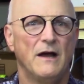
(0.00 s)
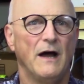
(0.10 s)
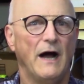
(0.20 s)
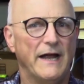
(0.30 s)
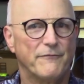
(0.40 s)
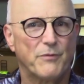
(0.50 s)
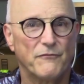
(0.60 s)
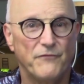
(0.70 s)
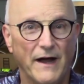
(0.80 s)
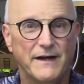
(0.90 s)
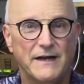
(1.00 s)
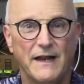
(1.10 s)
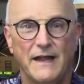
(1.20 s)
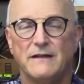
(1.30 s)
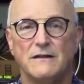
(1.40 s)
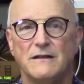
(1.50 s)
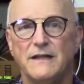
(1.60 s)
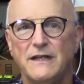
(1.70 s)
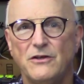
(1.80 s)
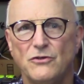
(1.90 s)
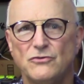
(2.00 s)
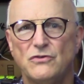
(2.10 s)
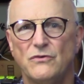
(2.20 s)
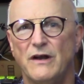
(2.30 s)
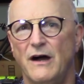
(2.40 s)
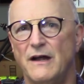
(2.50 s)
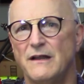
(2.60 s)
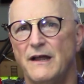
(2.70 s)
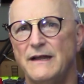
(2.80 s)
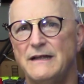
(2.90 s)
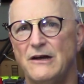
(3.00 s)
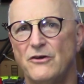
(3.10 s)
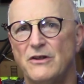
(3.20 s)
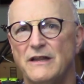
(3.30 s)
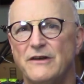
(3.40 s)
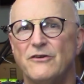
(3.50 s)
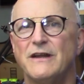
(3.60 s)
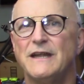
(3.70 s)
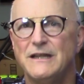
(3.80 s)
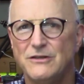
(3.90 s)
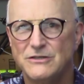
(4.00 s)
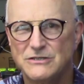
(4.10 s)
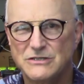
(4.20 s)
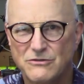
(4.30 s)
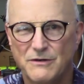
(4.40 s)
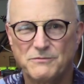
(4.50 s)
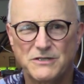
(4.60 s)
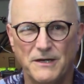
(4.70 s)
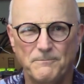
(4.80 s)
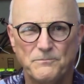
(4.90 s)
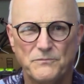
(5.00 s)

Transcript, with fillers: I have provided a link to an online calculator in the description.